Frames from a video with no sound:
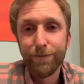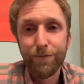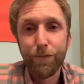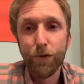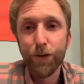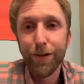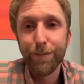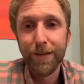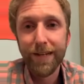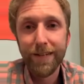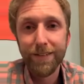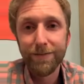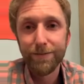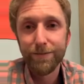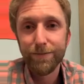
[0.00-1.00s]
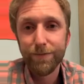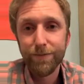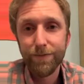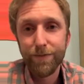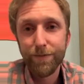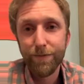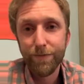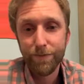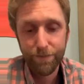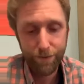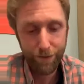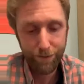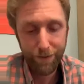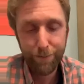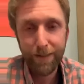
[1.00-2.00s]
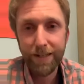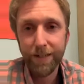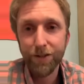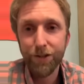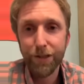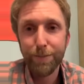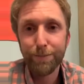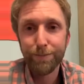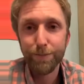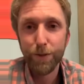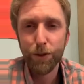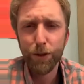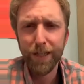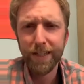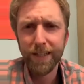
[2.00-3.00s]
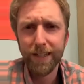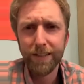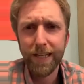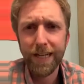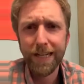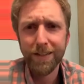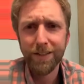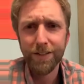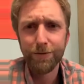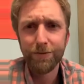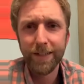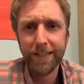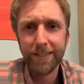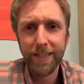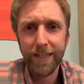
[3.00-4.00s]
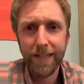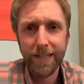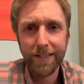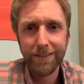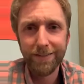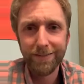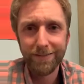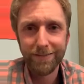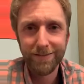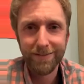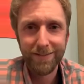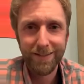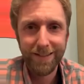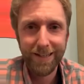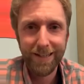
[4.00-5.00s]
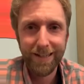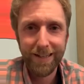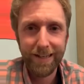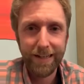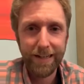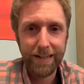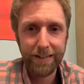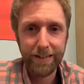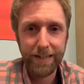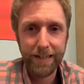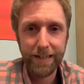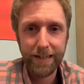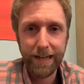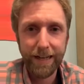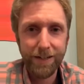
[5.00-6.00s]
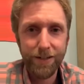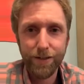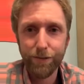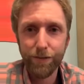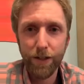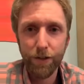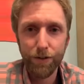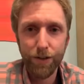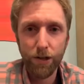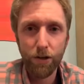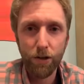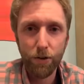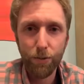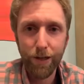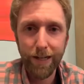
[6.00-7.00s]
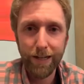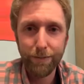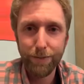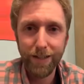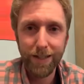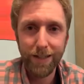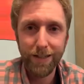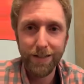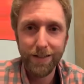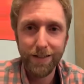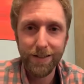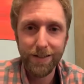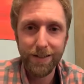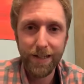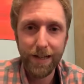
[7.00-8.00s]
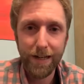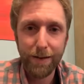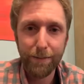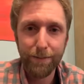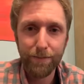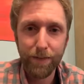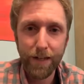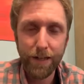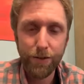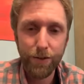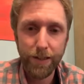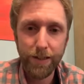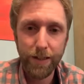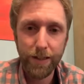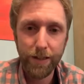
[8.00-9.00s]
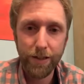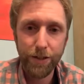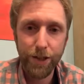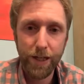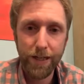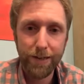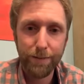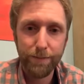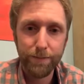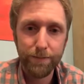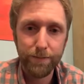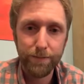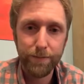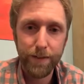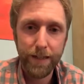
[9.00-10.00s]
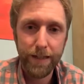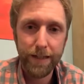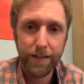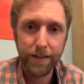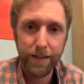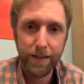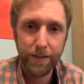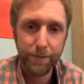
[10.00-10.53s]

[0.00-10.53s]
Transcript: 40-minute, 50-minute trip, green line to the red line, and I'd just float the whole way because I knew I did a good job, and